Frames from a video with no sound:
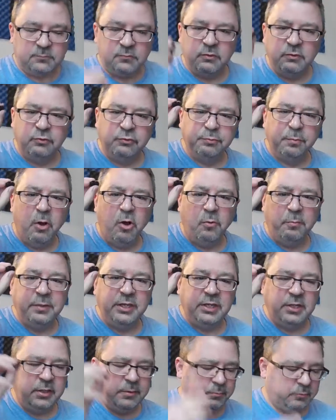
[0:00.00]
small,
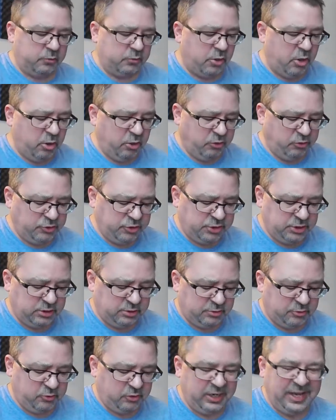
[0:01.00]
medium, and large.
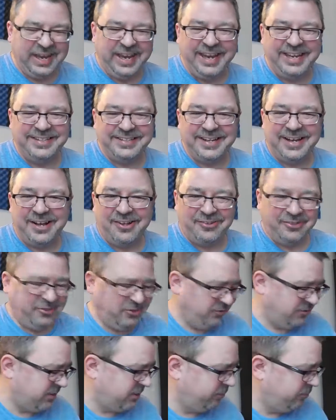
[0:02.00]
They're
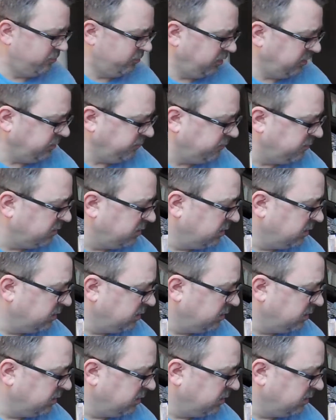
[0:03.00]
$8, I believe,